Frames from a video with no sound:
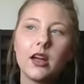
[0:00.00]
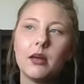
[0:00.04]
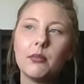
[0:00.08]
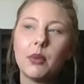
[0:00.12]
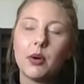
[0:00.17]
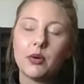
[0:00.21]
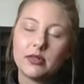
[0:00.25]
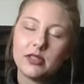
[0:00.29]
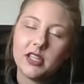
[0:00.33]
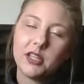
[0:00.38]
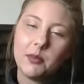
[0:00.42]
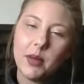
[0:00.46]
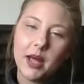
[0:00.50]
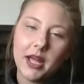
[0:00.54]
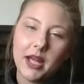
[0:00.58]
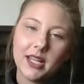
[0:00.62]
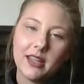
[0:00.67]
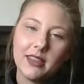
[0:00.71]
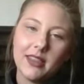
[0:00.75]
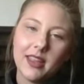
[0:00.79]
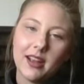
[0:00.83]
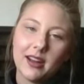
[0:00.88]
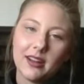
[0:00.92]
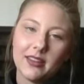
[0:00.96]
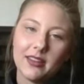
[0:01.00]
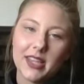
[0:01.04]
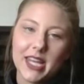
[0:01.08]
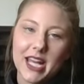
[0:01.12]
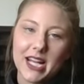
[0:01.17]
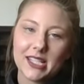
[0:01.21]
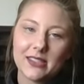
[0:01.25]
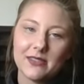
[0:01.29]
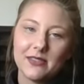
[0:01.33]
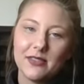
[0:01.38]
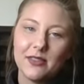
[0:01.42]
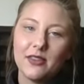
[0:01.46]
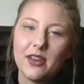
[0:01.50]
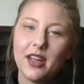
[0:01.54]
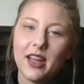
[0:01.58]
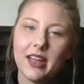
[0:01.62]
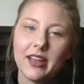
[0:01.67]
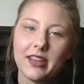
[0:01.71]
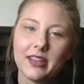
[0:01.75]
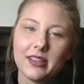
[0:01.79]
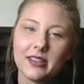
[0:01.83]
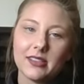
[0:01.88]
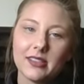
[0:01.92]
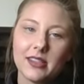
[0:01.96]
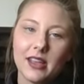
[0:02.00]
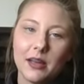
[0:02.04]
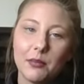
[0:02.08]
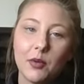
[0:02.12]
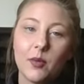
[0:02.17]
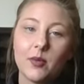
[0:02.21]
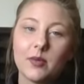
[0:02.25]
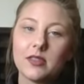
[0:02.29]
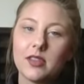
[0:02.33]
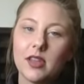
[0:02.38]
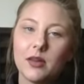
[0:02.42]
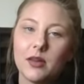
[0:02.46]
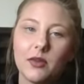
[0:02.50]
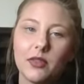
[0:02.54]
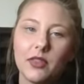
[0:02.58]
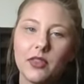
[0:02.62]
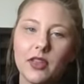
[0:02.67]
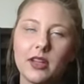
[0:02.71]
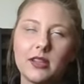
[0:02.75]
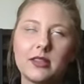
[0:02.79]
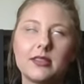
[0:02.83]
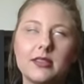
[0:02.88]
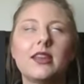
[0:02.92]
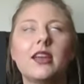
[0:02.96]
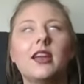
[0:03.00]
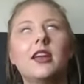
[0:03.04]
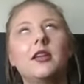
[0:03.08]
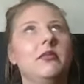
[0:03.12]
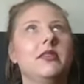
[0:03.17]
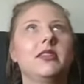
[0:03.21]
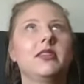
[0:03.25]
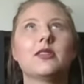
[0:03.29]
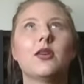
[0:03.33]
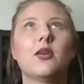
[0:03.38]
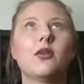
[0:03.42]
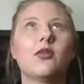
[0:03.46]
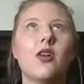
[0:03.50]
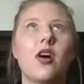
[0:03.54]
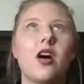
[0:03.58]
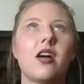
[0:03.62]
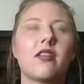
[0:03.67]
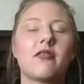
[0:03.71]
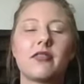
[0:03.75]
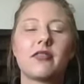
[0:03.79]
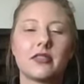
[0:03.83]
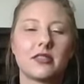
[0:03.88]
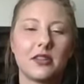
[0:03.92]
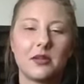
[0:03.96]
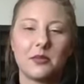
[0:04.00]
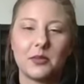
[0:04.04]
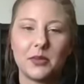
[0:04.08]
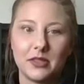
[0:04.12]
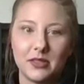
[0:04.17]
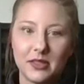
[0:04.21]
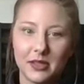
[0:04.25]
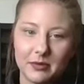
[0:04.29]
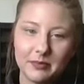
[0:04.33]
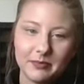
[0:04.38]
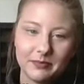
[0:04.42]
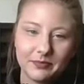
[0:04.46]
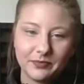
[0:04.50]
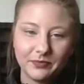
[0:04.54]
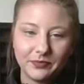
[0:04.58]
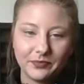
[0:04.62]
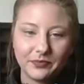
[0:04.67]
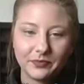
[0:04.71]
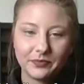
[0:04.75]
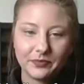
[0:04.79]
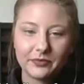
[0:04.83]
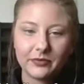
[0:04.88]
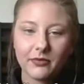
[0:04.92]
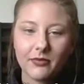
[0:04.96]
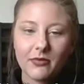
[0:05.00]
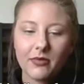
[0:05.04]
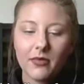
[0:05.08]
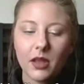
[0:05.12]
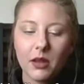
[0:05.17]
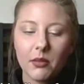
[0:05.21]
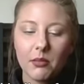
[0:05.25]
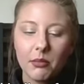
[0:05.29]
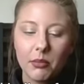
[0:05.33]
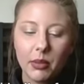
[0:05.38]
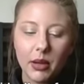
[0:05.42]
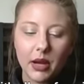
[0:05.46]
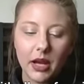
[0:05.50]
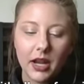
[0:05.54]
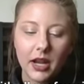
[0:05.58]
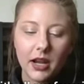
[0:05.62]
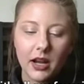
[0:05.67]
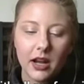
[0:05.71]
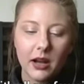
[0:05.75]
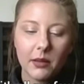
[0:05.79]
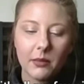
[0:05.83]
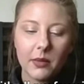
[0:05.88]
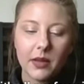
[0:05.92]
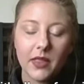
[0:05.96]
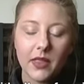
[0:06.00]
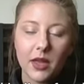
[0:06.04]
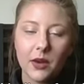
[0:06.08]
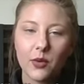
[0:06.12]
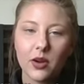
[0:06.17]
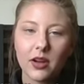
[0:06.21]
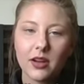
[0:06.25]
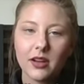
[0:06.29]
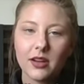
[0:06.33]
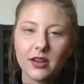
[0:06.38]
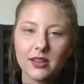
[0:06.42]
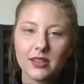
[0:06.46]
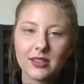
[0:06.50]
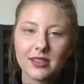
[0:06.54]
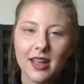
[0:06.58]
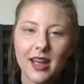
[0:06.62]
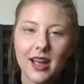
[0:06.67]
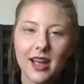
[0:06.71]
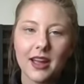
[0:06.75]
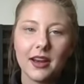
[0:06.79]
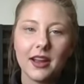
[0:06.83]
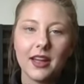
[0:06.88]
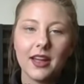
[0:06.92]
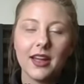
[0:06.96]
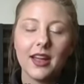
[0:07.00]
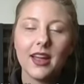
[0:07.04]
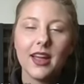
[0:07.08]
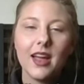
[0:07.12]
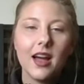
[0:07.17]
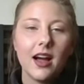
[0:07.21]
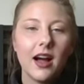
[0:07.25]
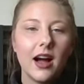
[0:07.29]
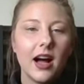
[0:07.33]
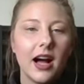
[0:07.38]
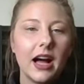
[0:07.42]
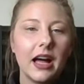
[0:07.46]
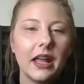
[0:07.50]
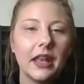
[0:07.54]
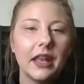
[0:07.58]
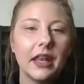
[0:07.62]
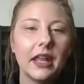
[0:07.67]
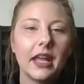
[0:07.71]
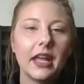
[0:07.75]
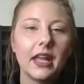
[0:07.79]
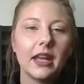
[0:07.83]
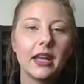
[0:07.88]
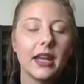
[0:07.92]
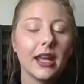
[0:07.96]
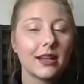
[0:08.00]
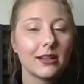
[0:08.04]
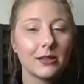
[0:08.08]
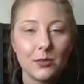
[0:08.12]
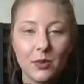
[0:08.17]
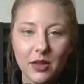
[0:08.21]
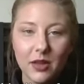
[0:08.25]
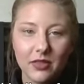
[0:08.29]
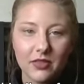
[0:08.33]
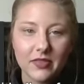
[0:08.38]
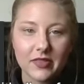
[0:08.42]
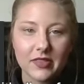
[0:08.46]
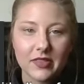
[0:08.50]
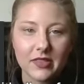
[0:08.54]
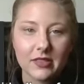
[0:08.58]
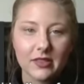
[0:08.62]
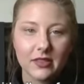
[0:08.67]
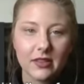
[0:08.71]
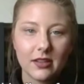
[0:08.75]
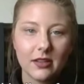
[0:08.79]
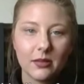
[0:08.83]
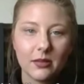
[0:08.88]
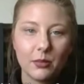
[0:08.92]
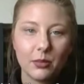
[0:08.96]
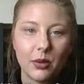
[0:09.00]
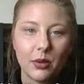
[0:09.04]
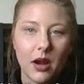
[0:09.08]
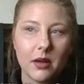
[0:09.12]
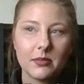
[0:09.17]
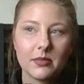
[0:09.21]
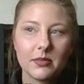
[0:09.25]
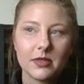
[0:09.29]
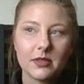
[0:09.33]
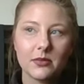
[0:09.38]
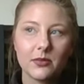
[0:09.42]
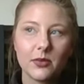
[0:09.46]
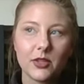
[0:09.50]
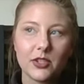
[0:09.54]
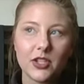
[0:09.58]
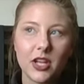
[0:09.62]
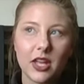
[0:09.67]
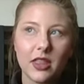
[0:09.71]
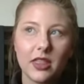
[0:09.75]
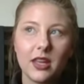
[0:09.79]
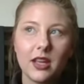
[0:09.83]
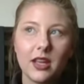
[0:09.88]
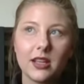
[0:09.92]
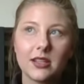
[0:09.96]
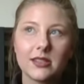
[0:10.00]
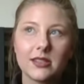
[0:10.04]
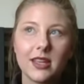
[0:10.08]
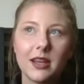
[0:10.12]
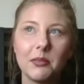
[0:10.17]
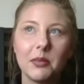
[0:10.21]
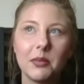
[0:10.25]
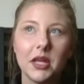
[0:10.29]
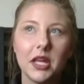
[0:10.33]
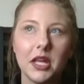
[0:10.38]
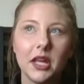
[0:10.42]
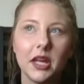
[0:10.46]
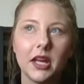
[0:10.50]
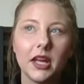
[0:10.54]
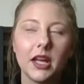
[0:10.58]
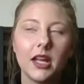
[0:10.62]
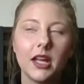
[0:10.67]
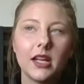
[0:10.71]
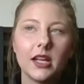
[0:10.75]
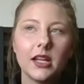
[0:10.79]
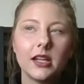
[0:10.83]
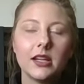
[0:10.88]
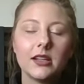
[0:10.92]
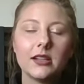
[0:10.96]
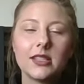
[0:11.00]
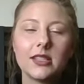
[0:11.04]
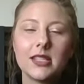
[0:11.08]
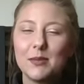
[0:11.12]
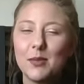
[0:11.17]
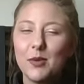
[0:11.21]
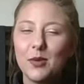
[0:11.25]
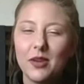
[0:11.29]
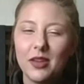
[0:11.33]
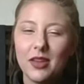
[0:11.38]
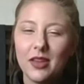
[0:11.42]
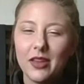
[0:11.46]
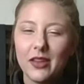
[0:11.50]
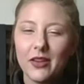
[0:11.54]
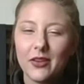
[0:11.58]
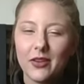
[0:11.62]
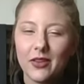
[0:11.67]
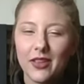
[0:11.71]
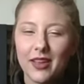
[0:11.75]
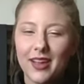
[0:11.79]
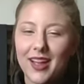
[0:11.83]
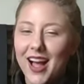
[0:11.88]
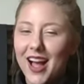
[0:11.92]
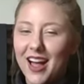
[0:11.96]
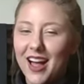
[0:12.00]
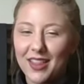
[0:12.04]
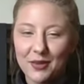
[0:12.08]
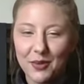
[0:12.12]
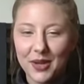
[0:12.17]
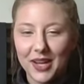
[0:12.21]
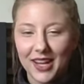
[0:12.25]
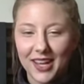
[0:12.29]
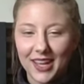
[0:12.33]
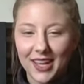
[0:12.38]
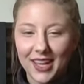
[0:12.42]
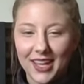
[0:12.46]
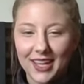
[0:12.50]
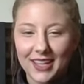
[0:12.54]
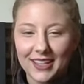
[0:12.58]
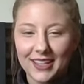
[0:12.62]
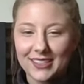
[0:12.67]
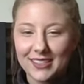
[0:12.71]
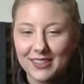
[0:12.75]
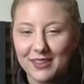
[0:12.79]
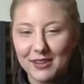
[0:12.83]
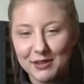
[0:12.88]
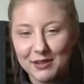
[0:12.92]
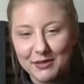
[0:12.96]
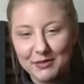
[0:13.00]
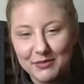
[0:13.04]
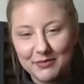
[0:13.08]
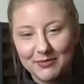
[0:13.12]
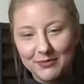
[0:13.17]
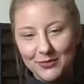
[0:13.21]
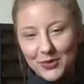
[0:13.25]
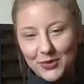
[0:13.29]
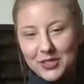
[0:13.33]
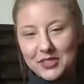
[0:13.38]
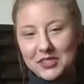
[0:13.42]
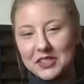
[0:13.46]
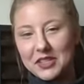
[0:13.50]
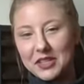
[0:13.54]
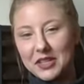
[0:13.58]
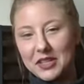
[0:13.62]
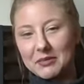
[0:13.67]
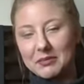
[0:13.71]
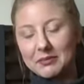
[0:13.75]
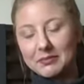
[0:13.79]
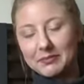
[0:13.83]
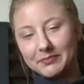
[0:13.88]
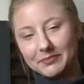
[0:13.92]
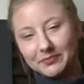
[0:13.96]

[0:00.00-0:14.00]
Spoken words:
posting mine in there in the next few days. I'm almost done with it. It's taking me so long for some reason. But and then we're going to decide on next month's prompt, which I think is going to be spooky or like Halloween-y. So we'll see.